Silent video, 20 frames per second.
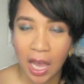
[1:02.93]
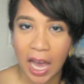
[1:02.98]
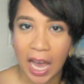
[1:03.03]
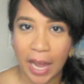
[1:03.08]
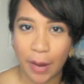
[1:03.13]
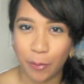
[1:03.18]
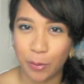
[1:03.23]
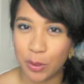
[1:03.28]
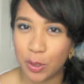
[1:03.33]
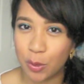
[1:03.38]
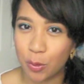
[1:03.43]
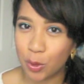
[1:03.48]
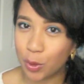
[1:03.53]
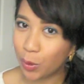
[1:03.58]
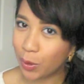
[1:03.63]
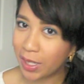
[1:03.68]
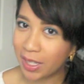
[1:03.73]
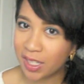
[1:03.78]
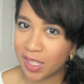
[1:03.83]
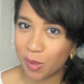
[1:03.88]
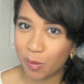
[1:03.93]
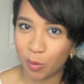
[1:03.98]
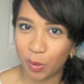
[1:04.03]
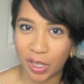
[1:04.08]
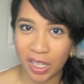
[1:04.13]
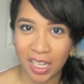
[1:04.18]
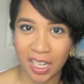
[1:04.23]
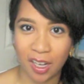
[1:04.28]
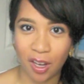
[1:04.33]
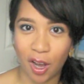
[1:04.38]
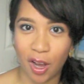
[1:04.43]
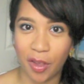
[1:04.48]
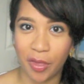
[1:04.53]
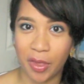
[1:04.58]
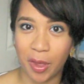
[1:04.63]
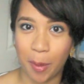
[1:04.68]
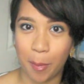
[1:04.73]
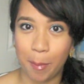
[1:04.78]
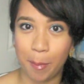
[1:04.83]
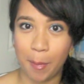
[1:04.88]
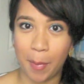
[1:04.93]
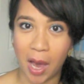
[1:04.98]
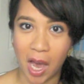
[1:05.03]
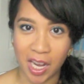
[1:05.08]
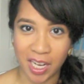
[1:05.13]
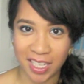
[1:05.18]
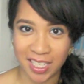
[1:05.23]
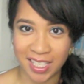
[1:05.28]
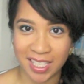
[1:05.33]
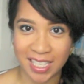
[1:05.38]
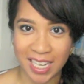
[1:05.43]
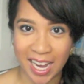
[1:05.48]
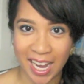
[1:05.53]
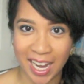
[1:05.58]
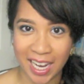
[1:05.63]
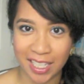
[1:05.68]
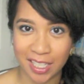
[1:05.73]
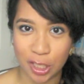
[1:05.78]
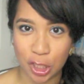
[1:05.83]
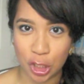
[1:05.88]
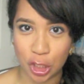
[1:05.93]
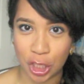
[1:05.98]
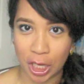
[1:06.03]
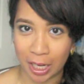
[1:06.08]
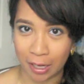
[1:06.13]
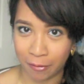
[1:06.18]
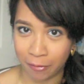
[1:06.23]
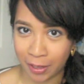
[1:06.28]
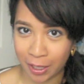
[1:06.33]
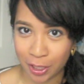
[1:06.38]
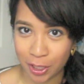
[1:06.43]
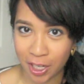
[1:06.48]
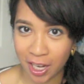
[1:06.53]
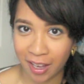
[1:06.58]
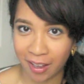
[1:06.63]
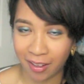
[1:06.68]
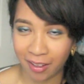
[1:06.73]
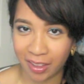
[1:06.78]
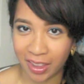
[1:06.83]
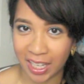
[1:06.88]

I was doing some reading on the Monistat chafing gel